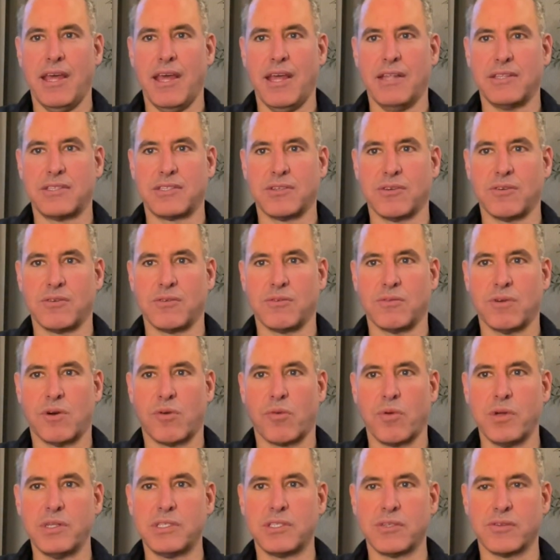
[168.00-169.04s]
so
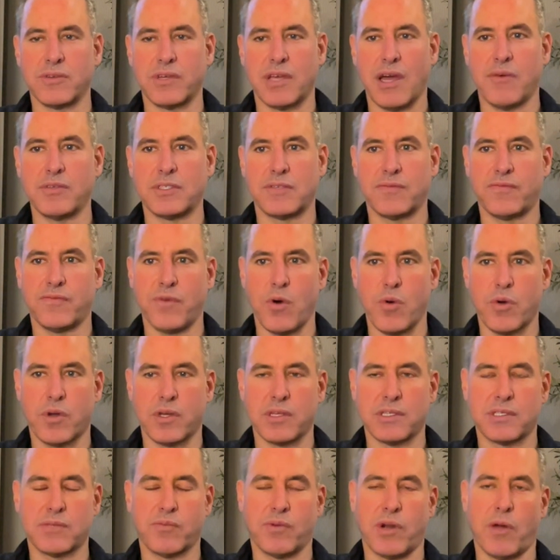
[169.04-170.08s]
originally I was
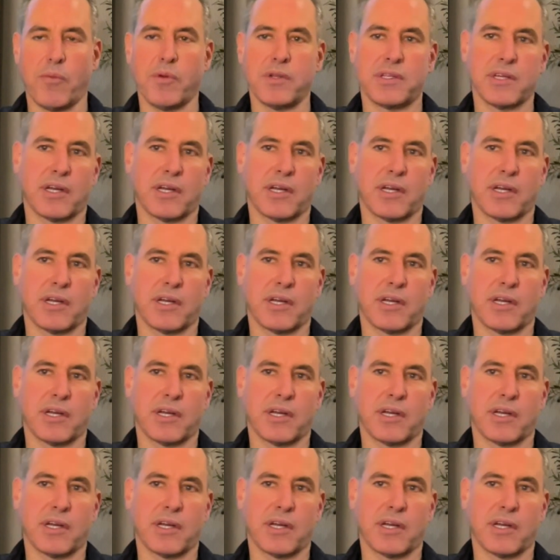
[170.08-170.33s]
focused when I went